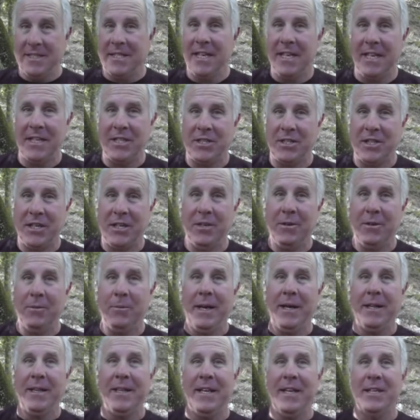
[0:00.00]
that I shared
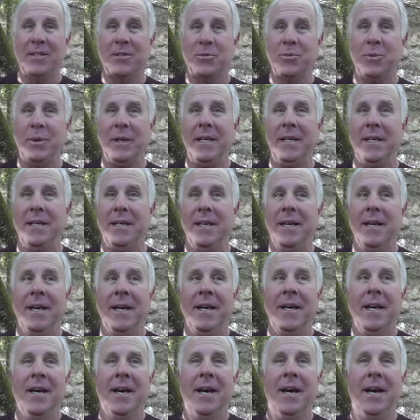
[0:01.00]
about last week.
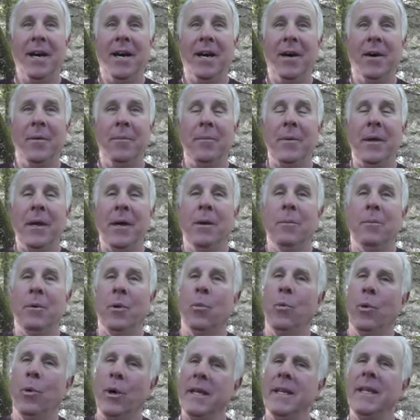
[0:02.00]
But
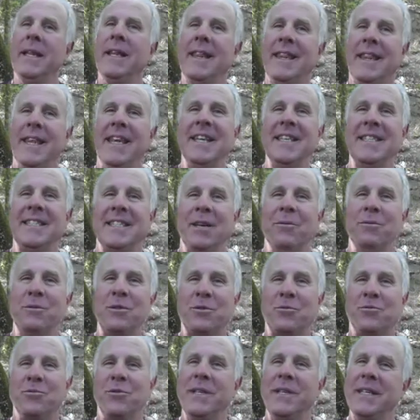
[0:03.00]
one of the things that
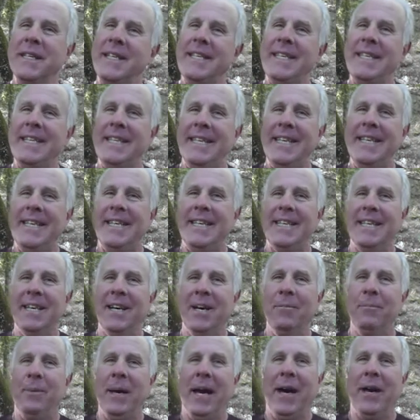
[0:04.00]
was really neat
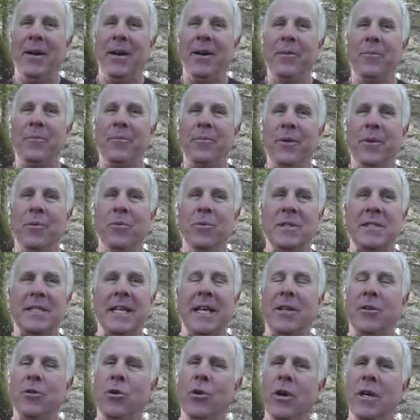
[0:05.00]
about it was
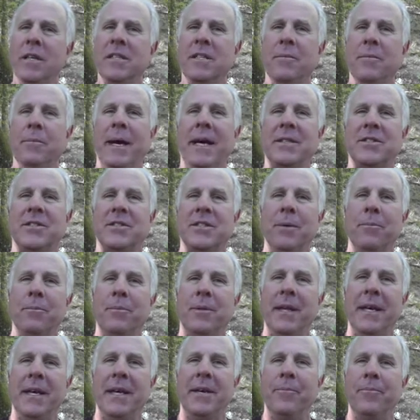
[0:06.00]
they talked about
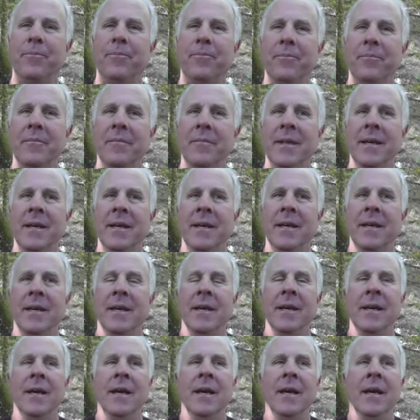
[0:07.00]
something
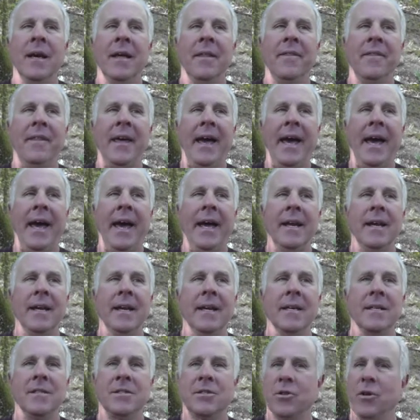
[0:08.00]
that
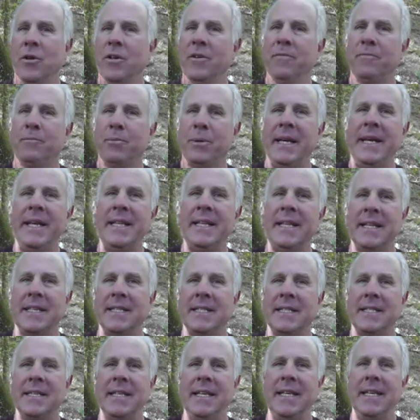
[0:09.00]
sort of planted
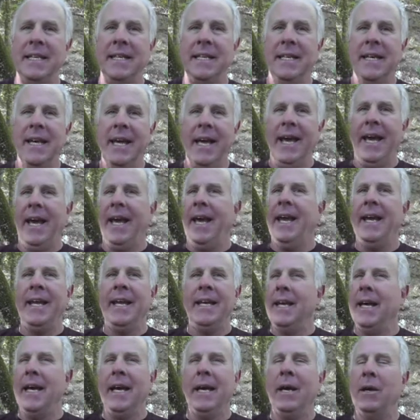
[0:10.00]
a seed,
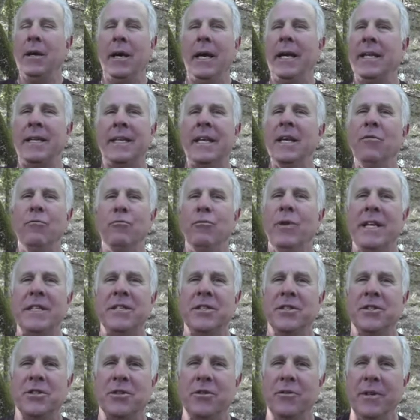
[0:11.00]
and it didn't
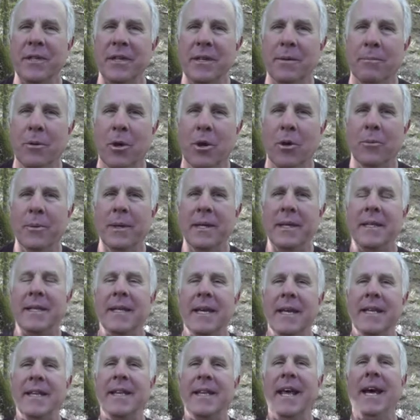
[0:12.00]
register in the moment.
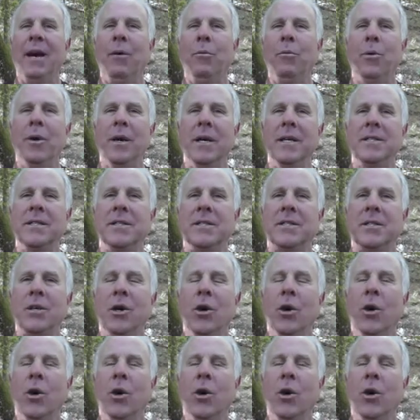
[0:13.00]
And that was